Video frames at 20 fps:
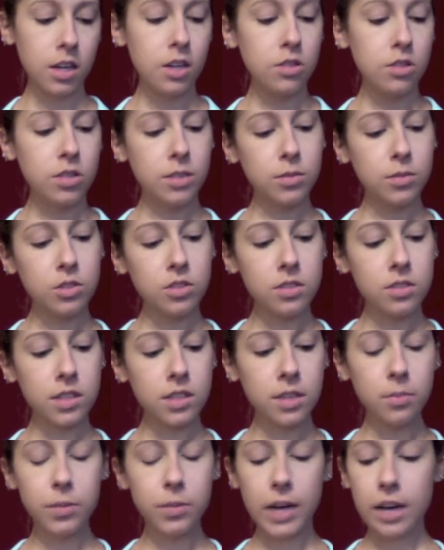So I'm just
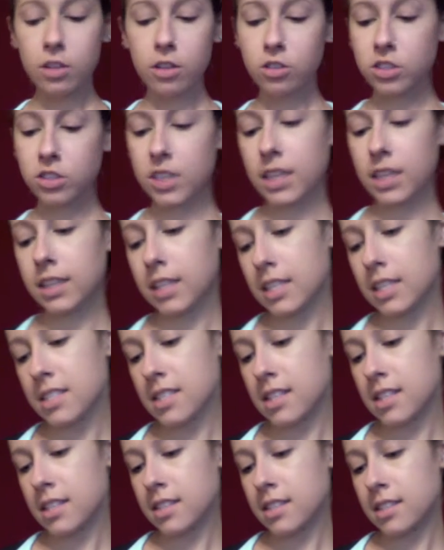using a brush, and this
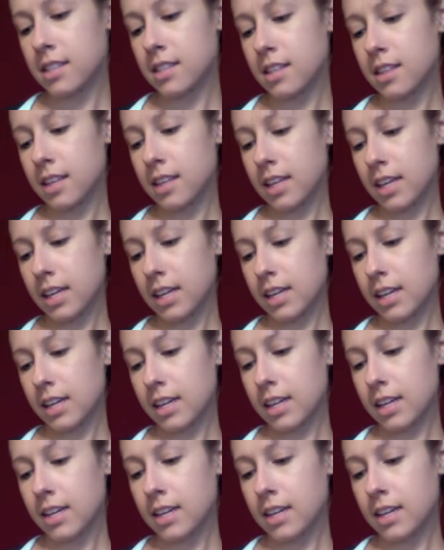is the